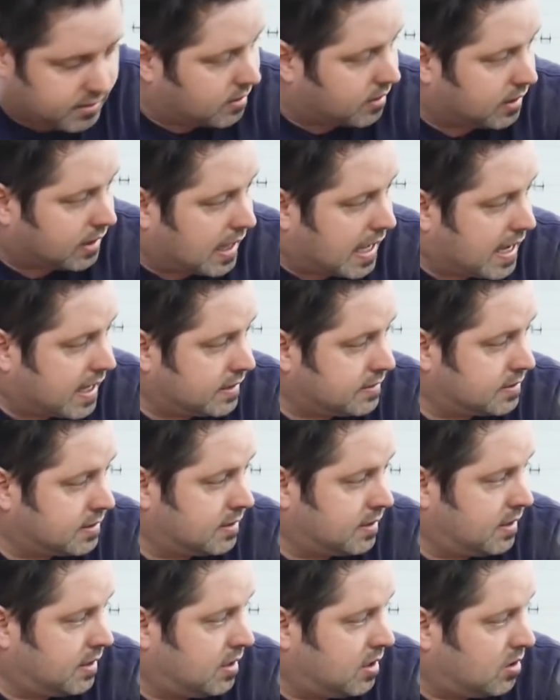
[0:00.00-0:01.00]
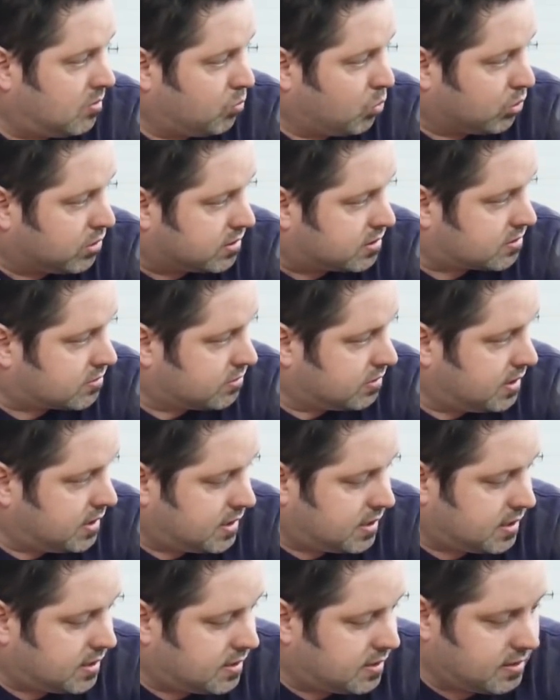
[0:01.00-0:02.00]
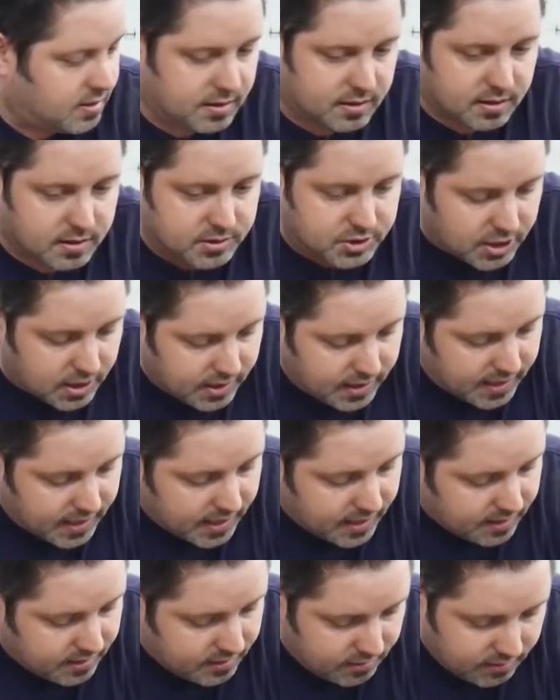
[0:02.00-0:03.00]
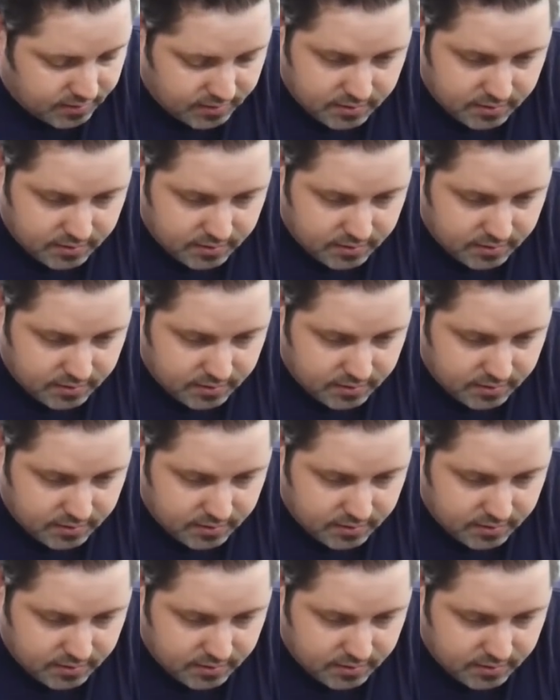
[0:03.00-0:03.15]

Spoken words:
A lot more discreet than a jerry can